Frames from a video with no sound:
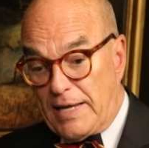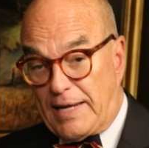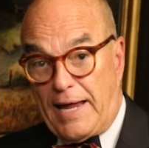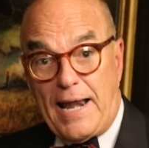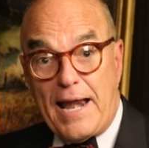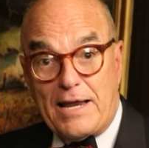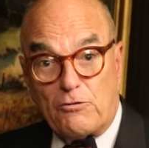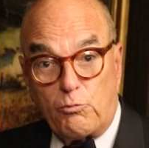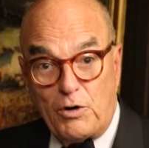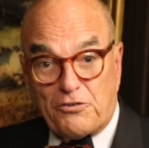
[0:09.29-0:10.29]

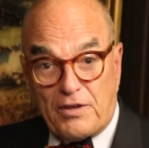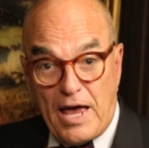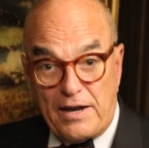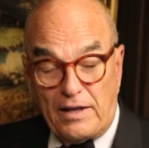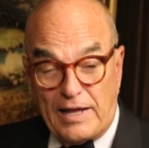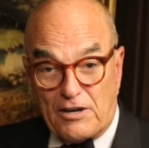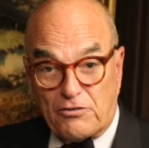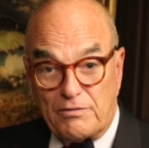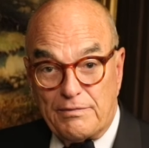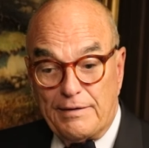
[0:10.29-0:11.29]
Canadians wish they had an
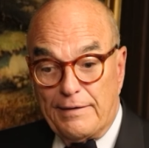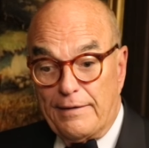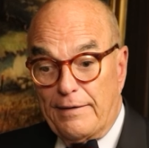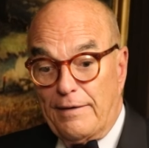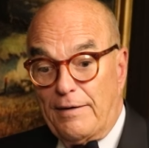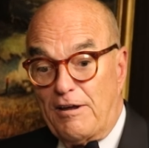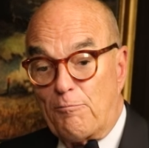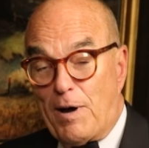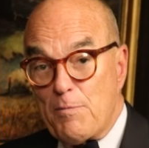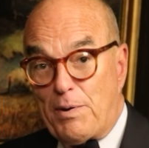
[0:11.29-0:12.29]
election. If
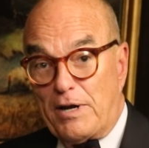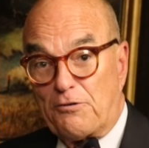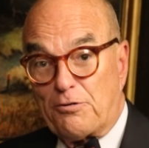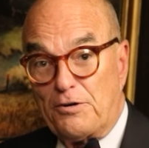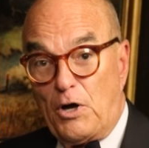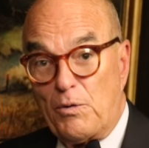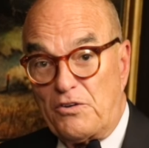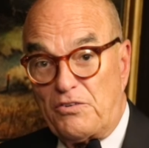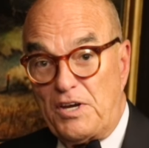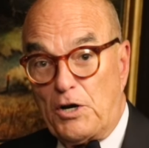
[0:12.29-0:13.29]
my bet on Trudeau and
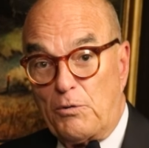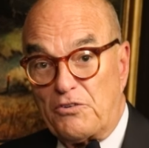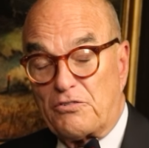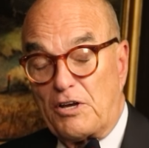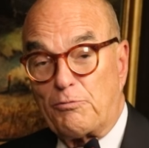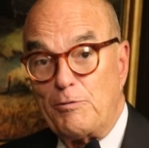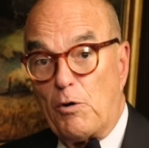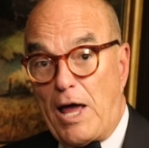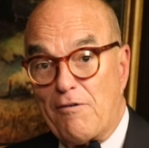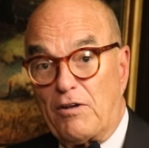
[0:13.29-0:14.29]
his ego is such, we
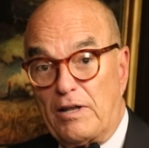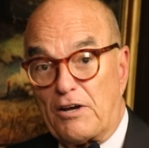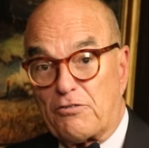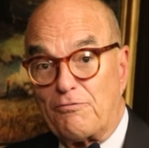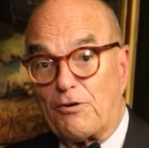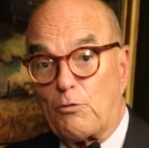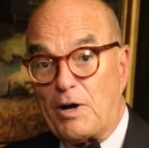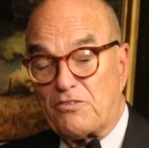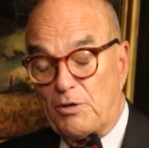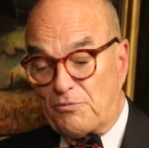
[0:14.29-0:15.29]
won't have an election for
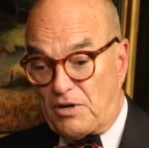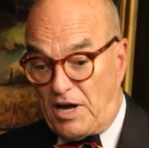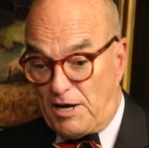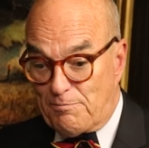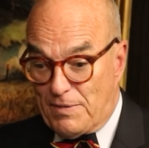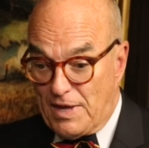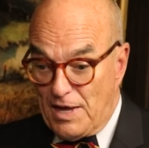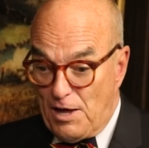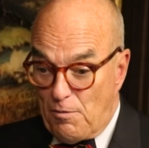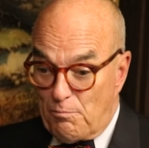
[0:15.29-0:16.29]
quite some time.
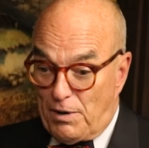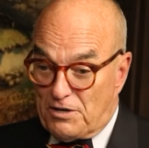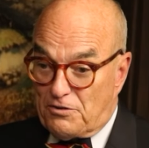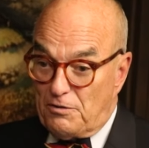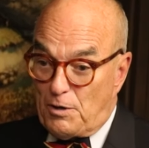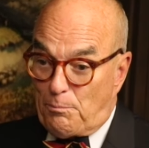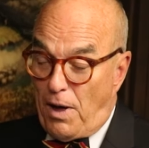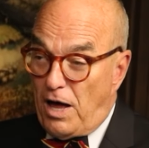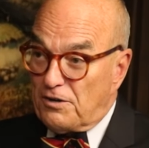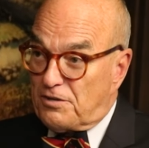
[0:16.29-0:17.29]
But the
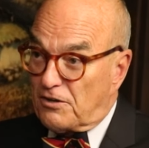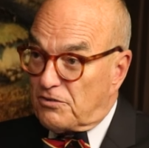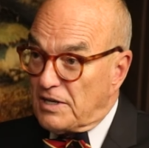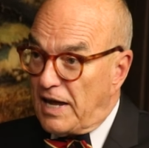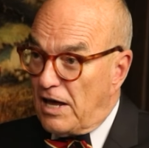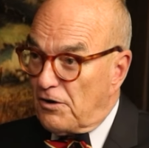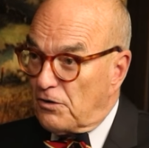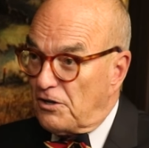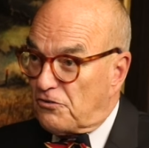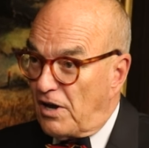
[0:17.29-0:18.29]
politics in Canada are
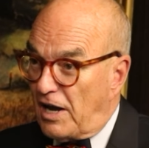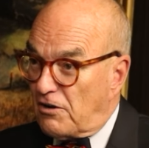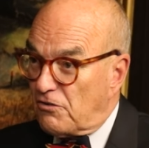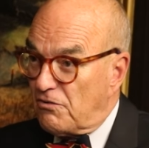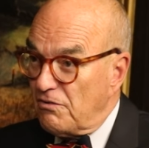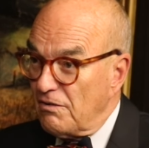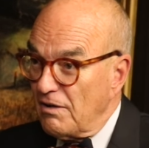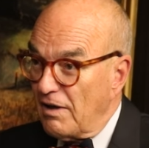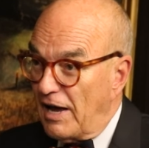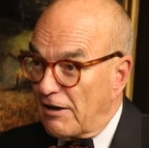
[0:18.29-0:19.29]
going to change
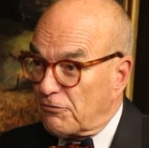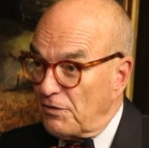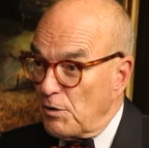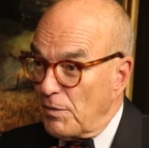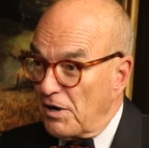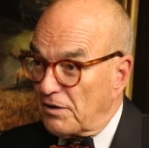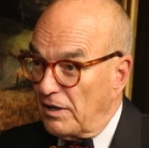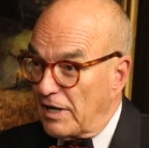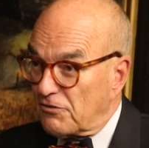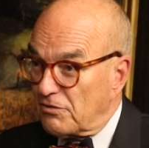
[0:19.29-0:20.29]
after the American
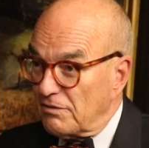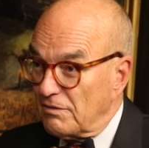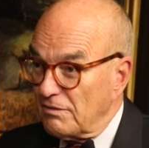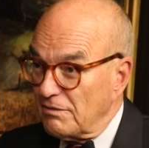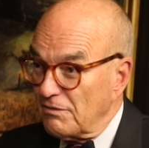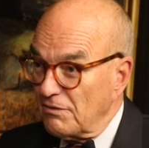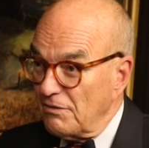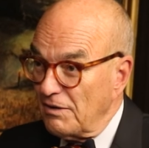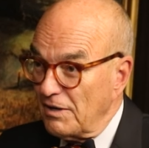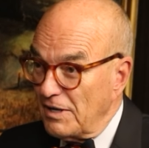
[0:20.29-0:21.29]
election,
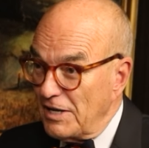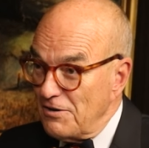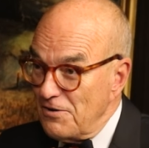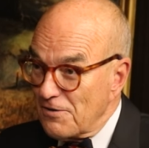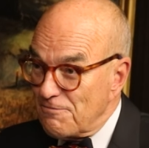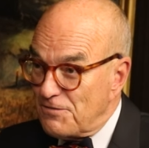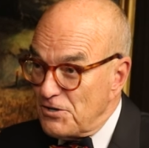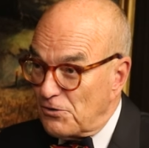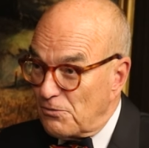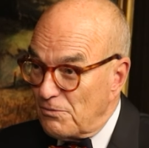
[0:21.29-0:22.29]
in your
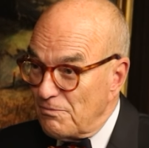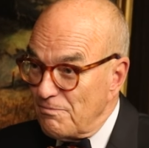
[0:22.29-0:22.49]
view.